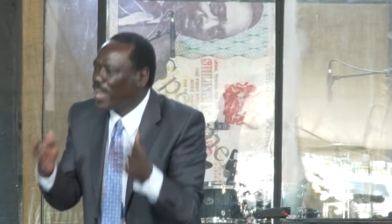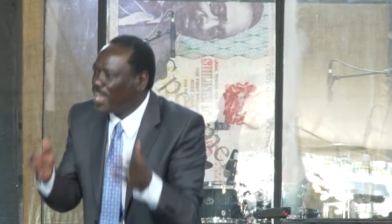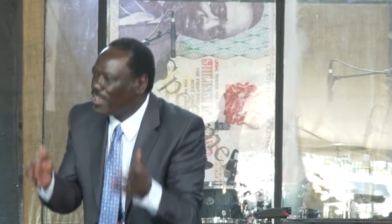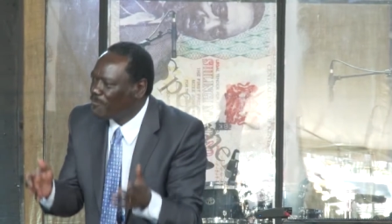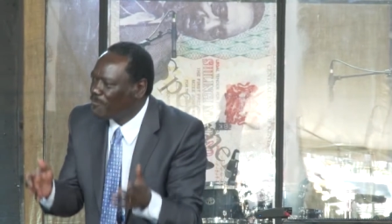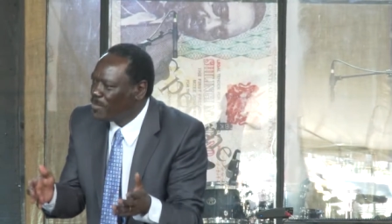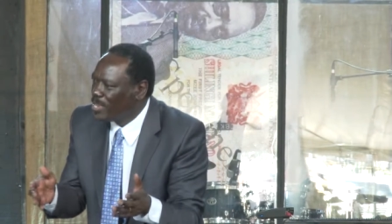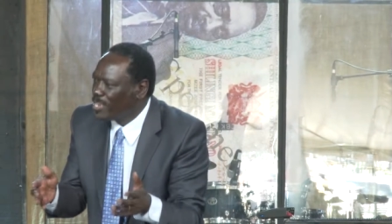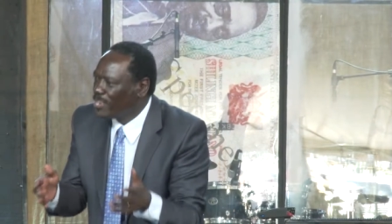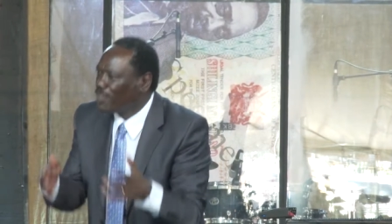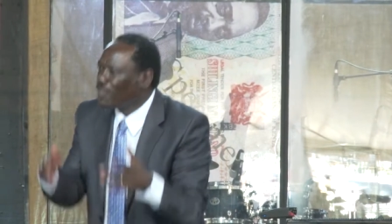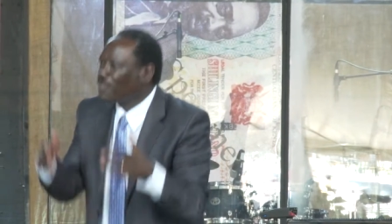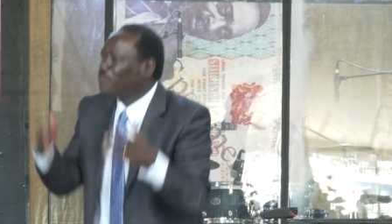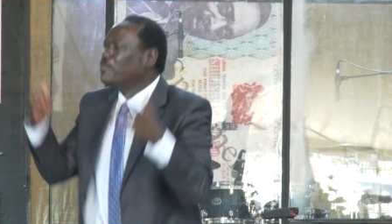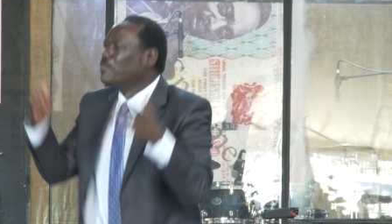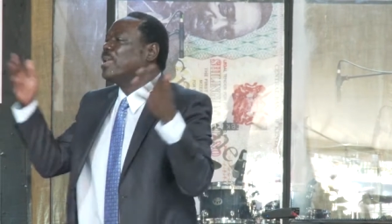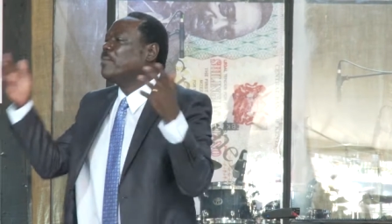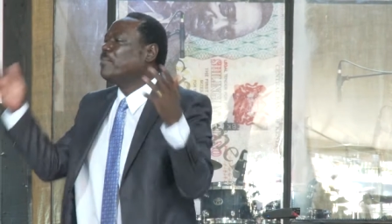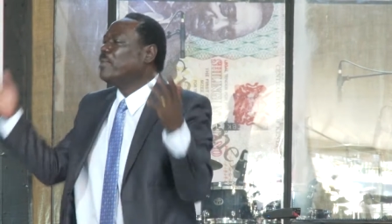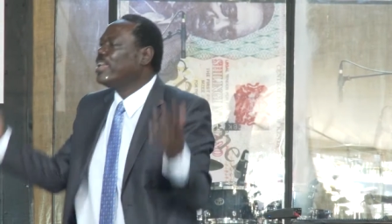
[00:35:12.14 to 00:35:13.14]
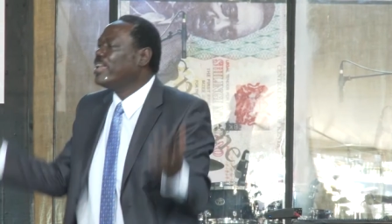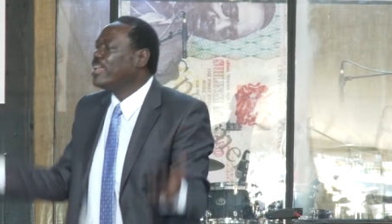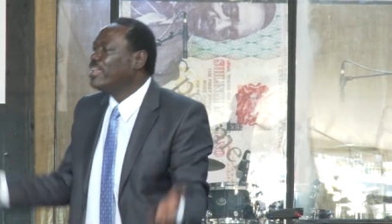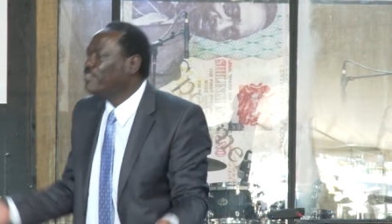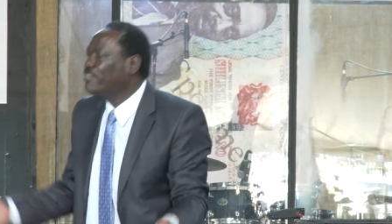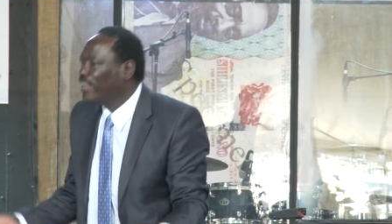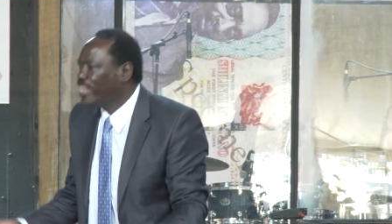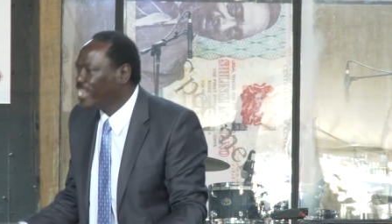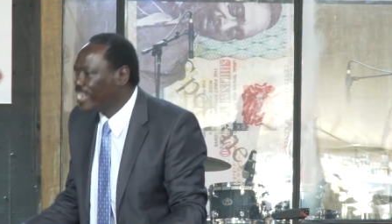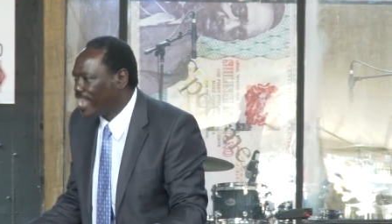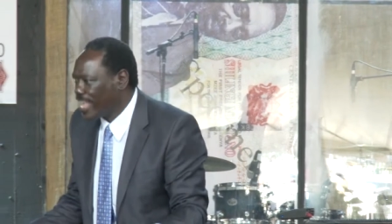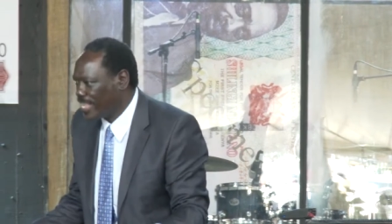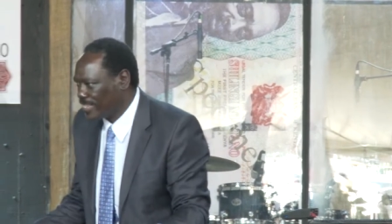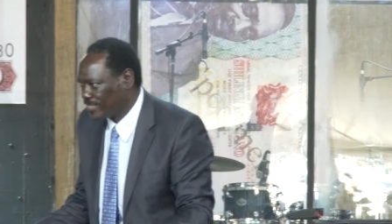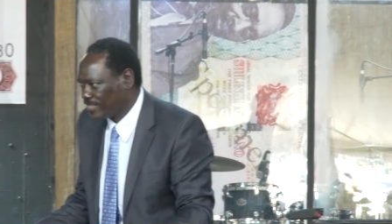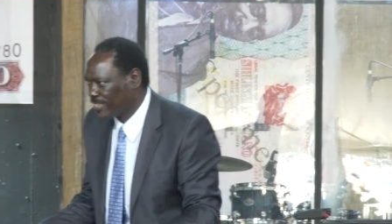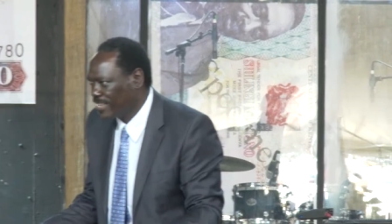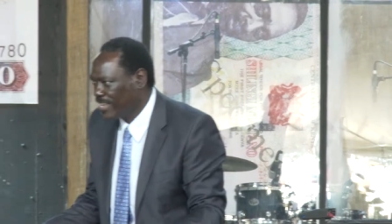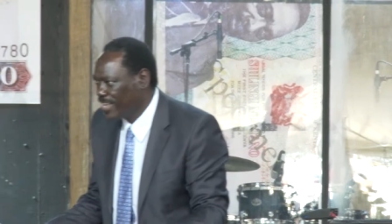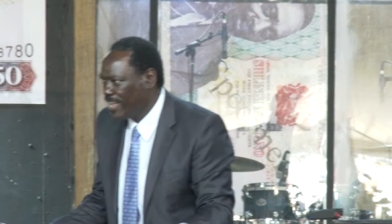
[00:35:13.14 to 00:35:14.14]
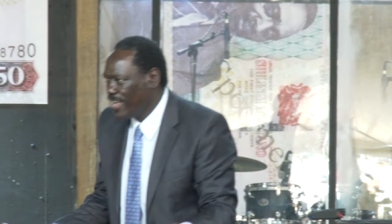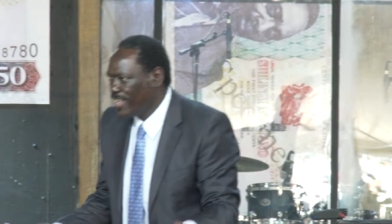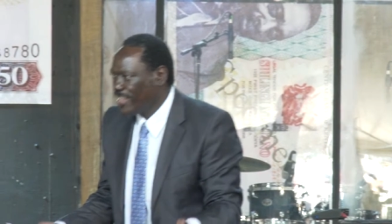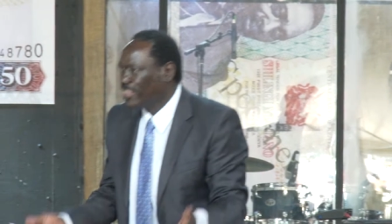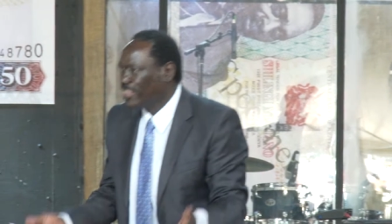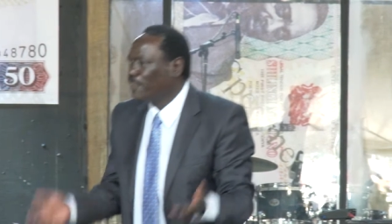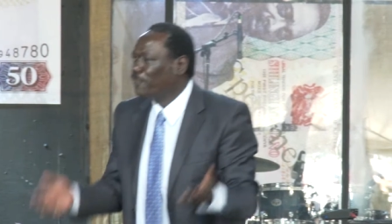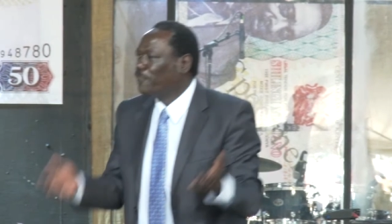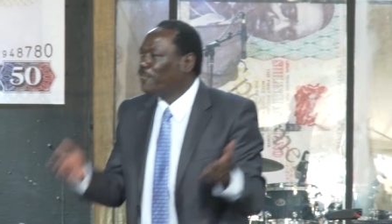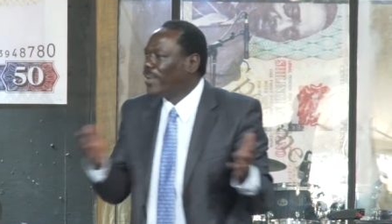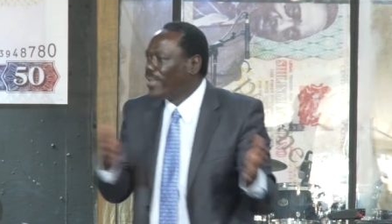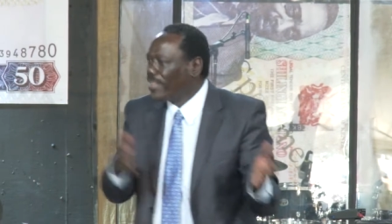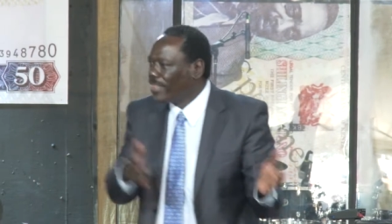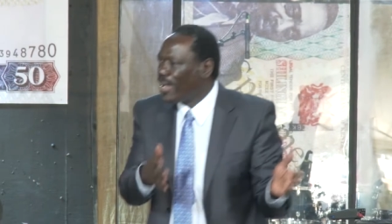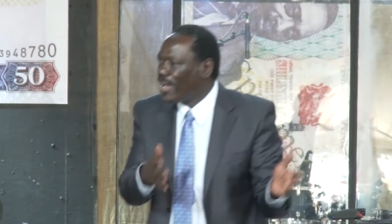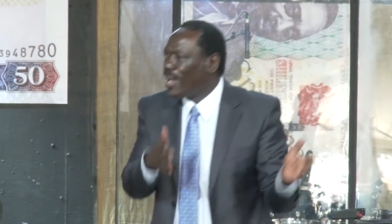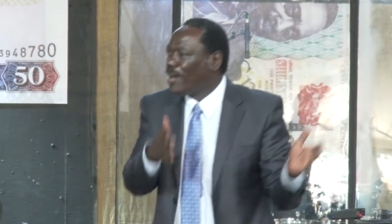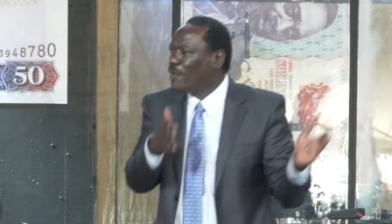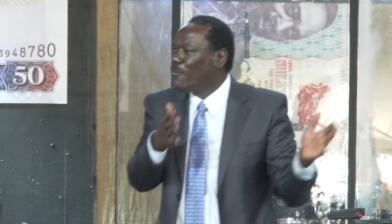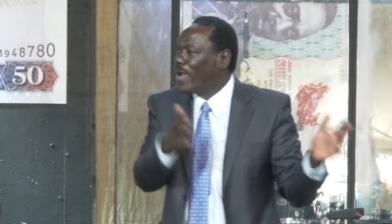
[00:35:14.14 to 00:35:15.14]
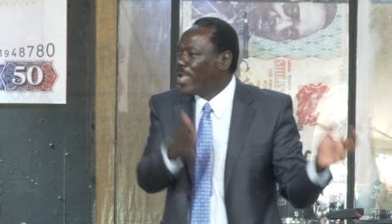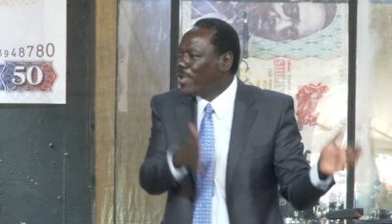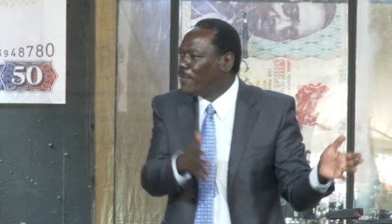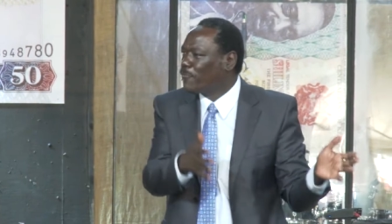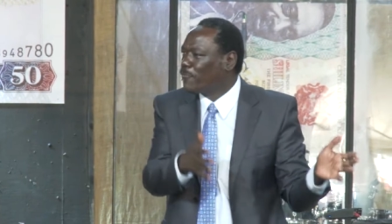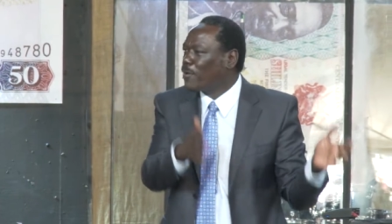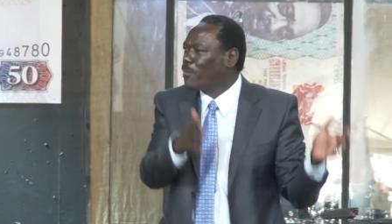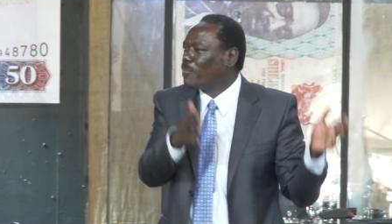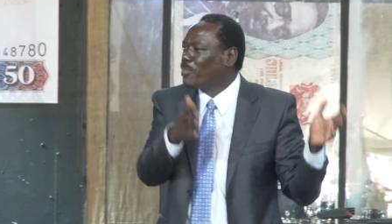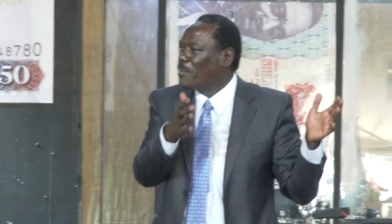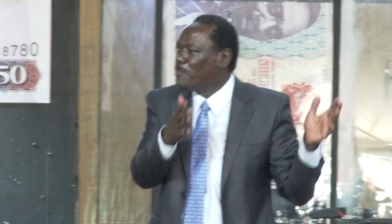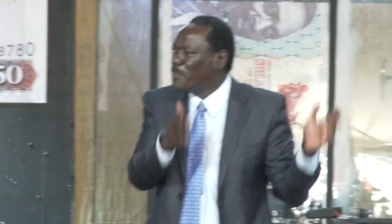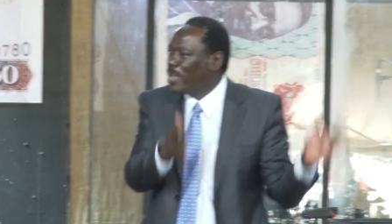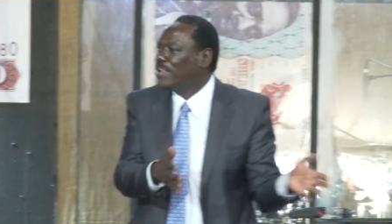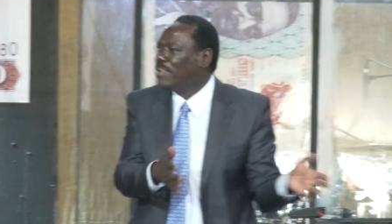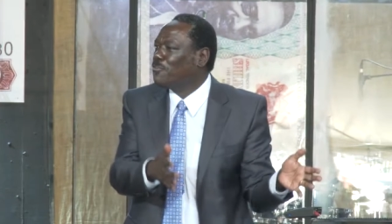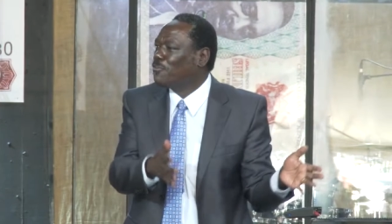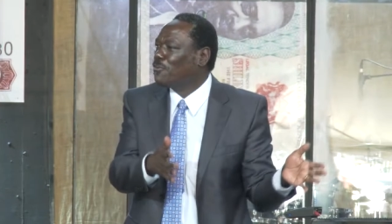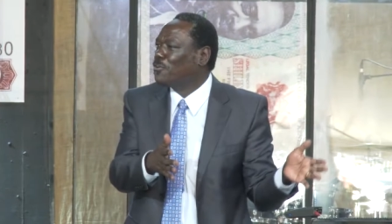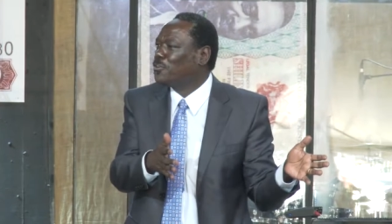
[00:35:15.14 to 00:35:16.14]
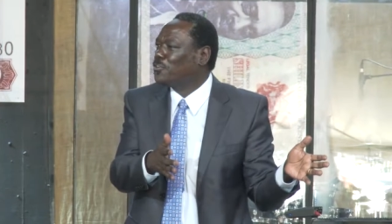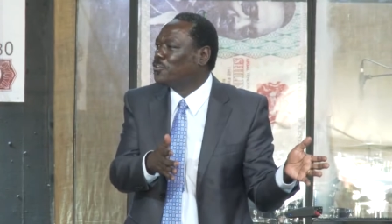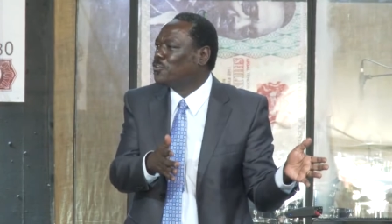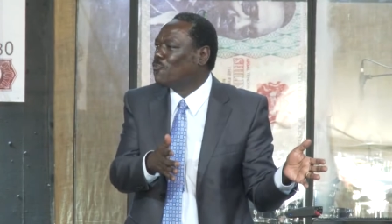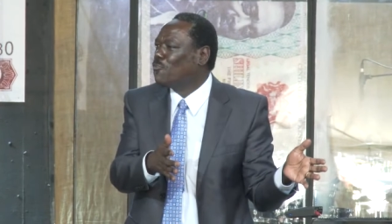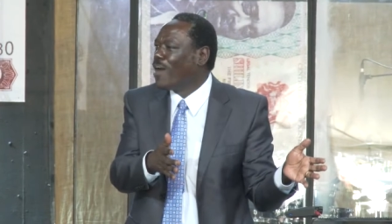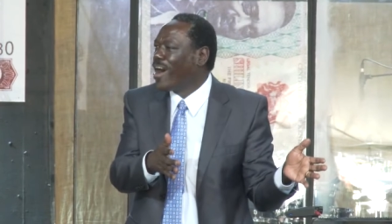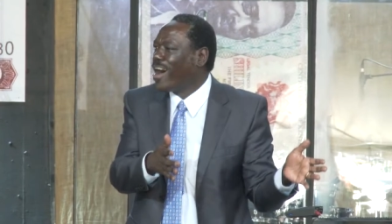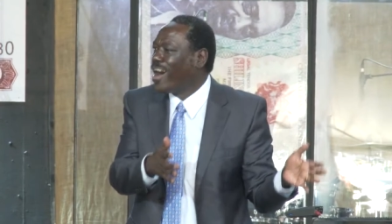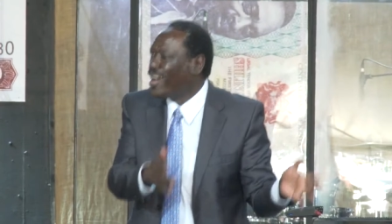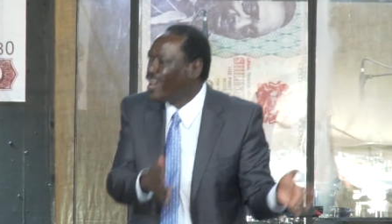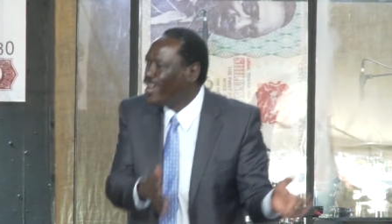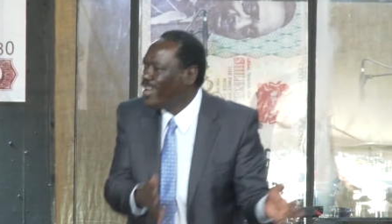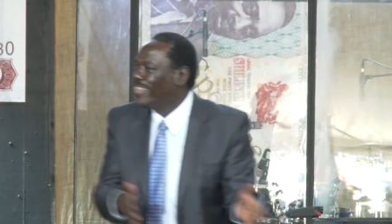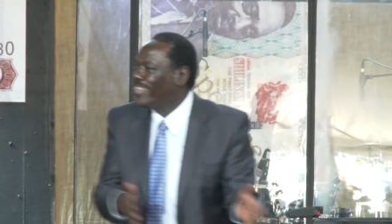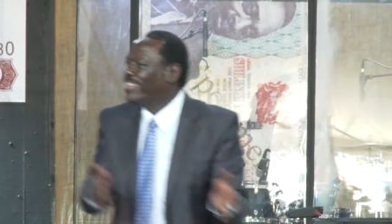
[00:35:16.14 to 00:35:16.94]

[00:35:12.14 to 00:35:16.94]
5 million, maybe even less. The further away from the main road you are,